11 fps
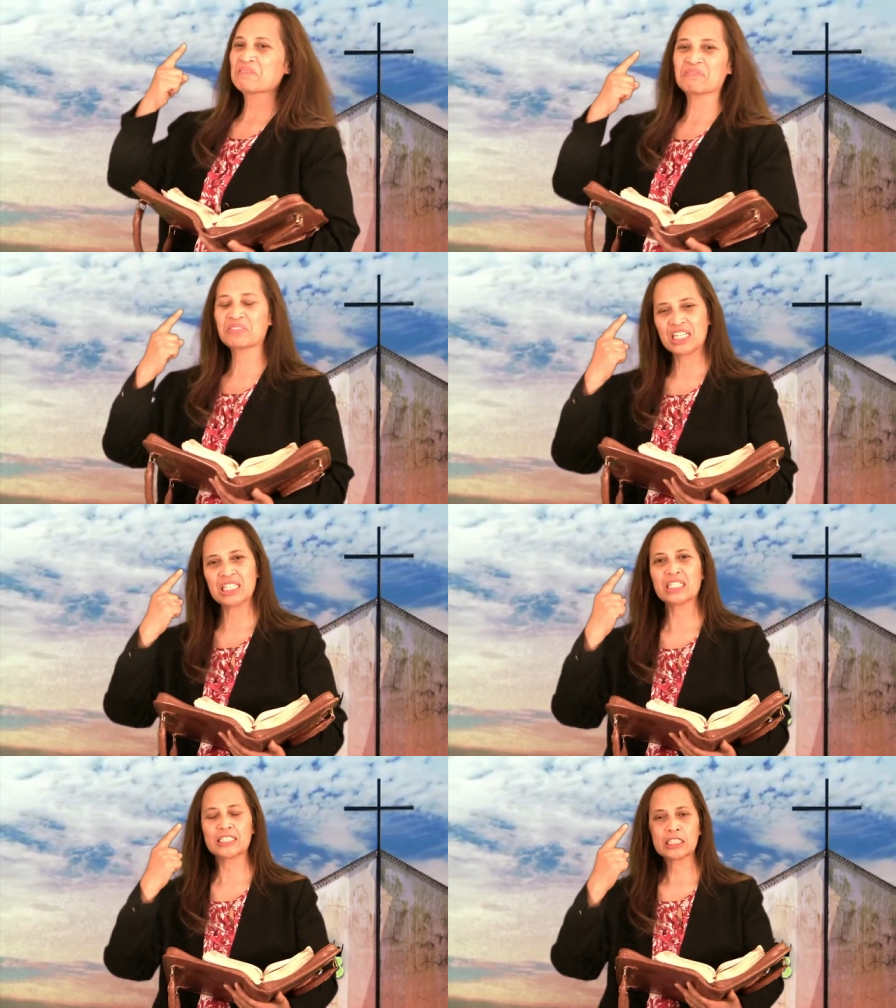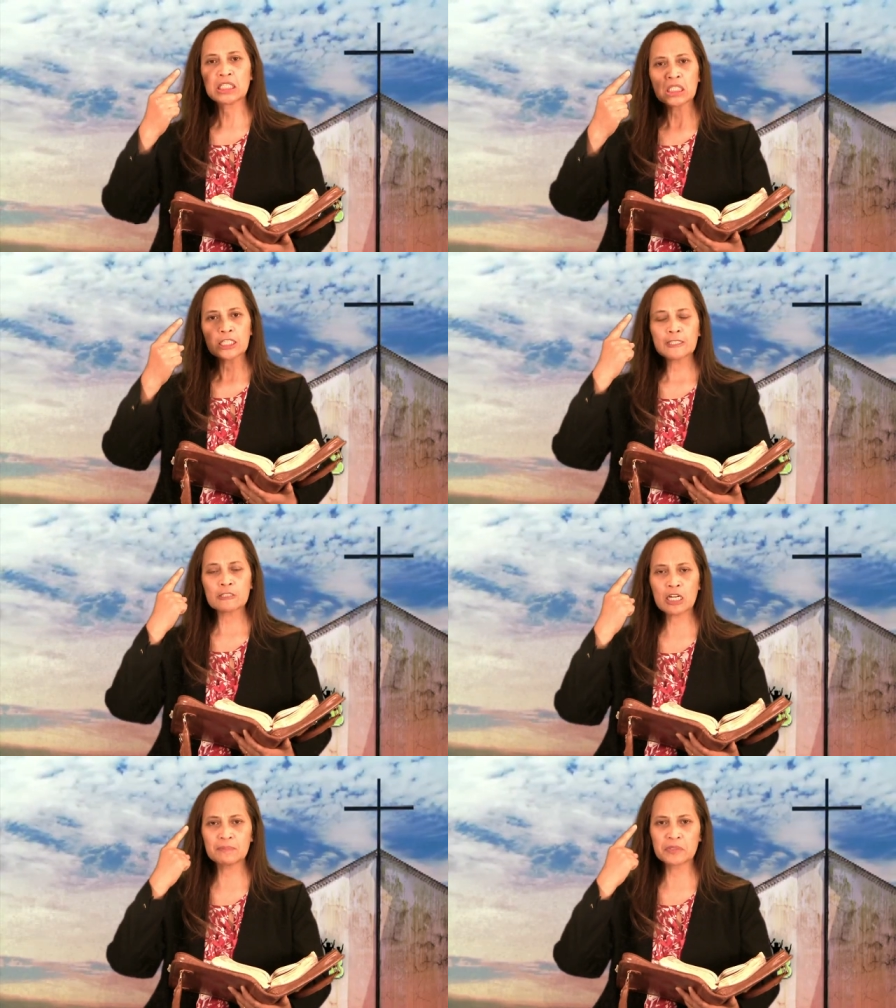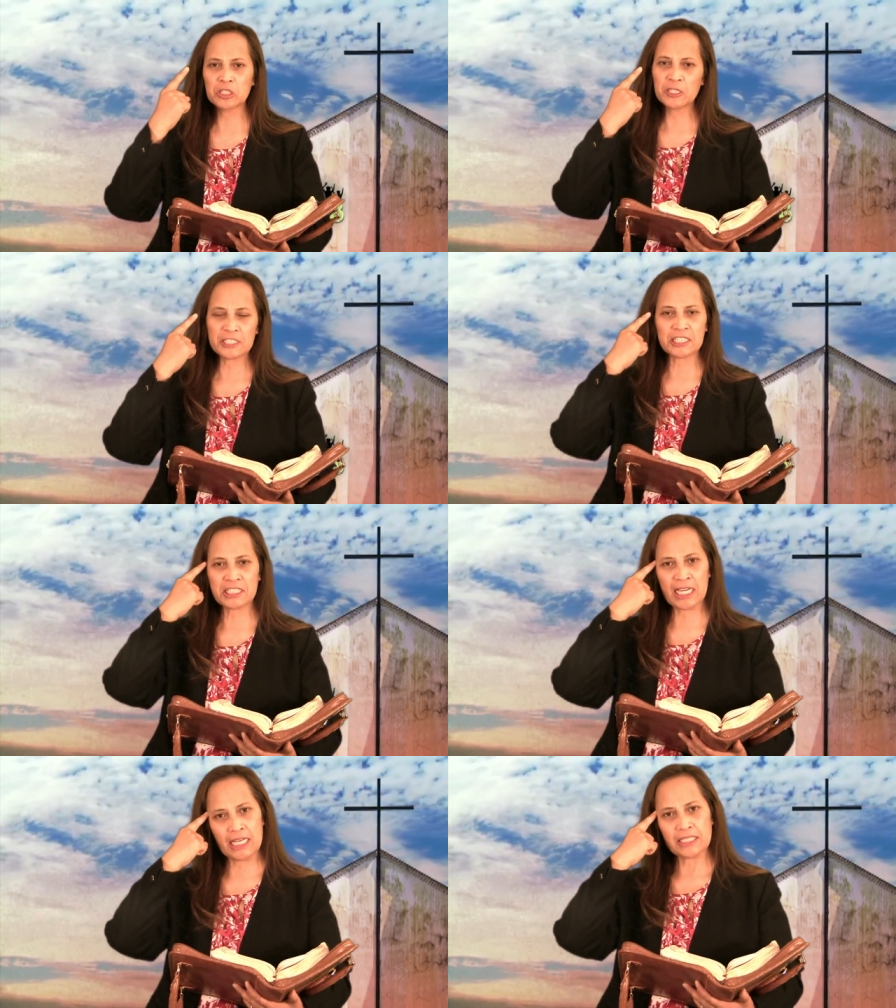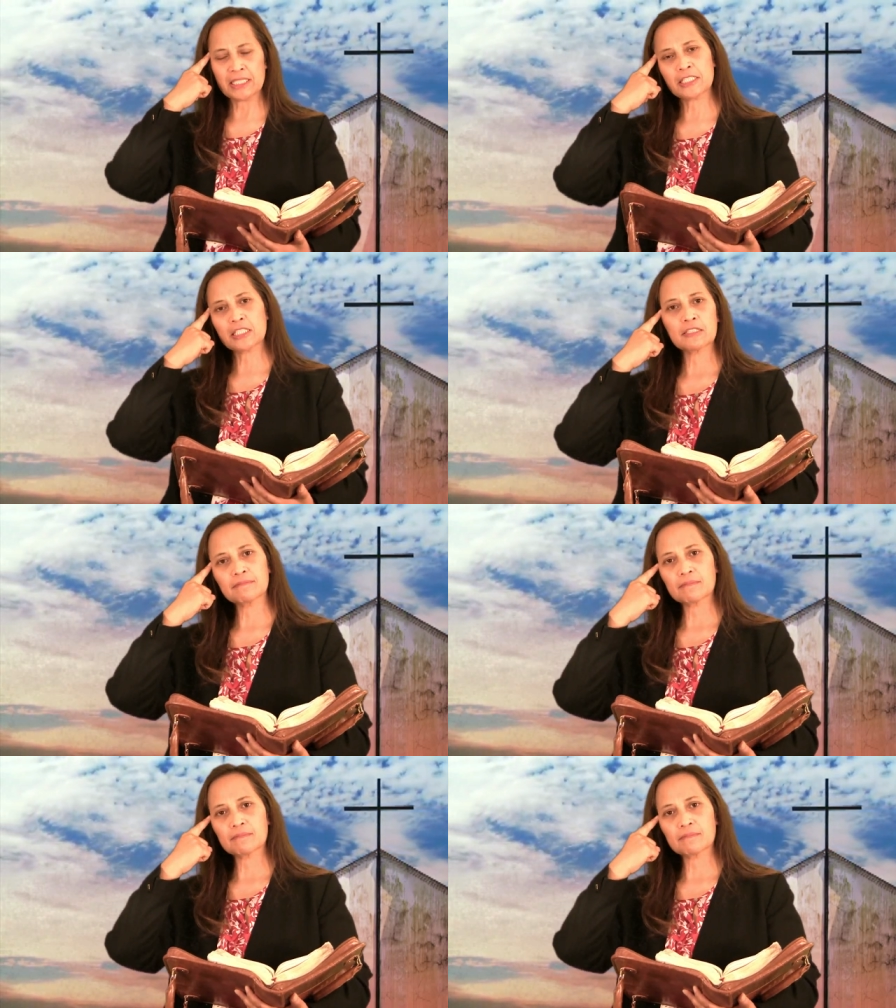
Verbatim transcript: Finally come to his sense